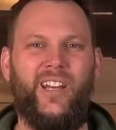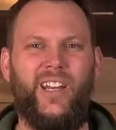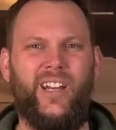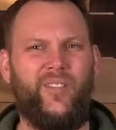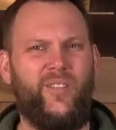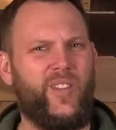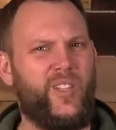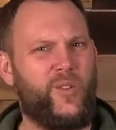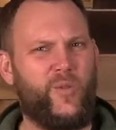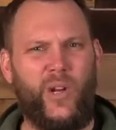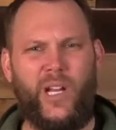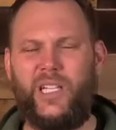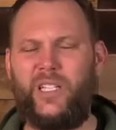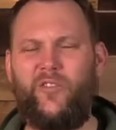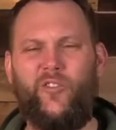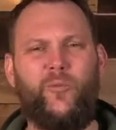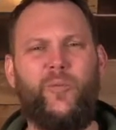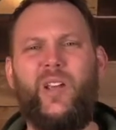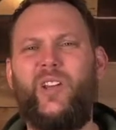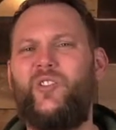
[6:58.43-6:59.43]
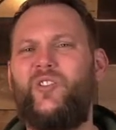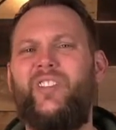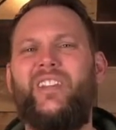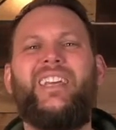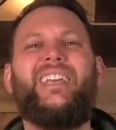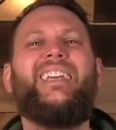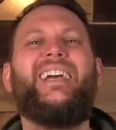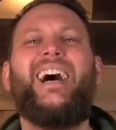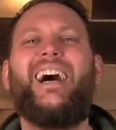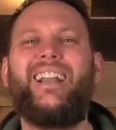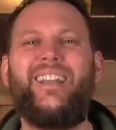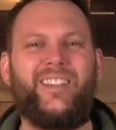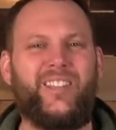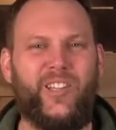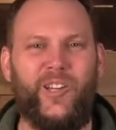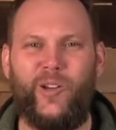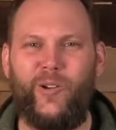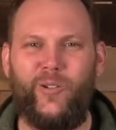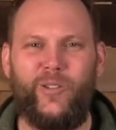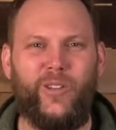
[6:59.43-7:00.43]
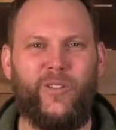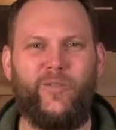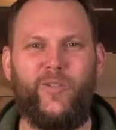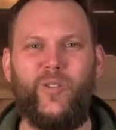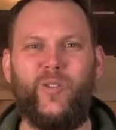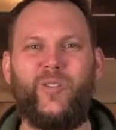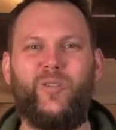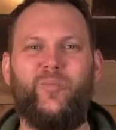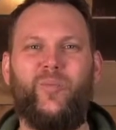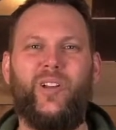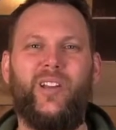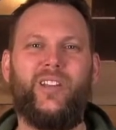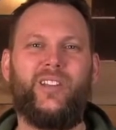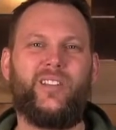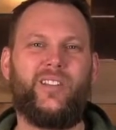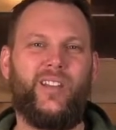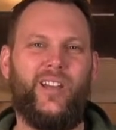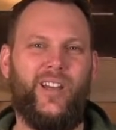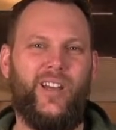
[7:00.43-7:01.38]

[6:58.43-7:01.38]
this transformation that got us here in the first place.